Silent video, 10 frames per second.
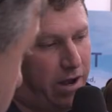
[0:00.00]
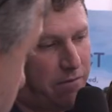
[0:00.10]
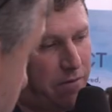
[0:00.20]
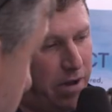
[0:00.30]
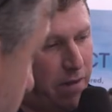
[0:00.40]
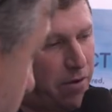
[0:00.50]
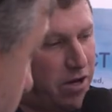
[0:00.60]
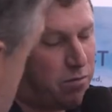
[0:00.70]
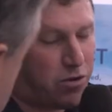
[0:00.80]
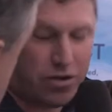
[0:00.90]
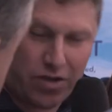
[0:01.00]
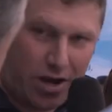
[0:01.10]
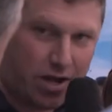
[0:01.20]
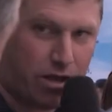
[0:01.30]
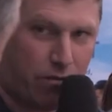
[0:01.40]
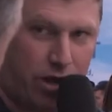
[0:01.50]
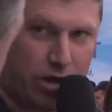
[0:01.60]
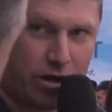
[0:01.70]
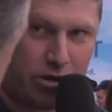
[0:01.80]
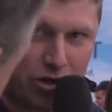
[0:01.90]
Um, we, we
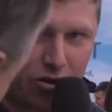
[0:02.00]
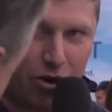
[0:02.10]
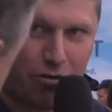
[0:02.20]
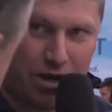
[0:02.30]
close the farm,